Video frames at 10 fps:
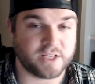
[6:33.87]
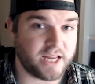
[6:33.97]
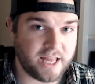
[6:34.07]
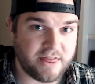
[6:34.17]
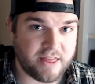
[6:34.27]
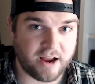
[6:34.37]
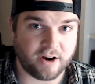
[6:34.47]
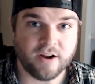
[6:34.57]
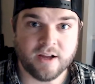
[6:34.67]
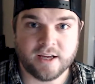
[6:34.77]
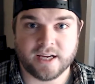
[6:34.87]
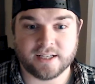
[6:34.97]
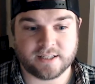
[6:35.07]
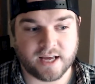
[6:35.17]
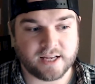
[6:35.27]
And in there,
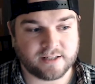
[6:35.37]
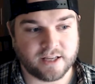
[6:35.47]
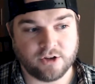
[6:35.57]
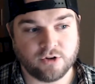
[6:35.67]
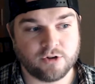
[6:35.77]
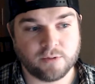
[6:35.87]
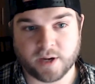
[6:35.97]
it says that YouTube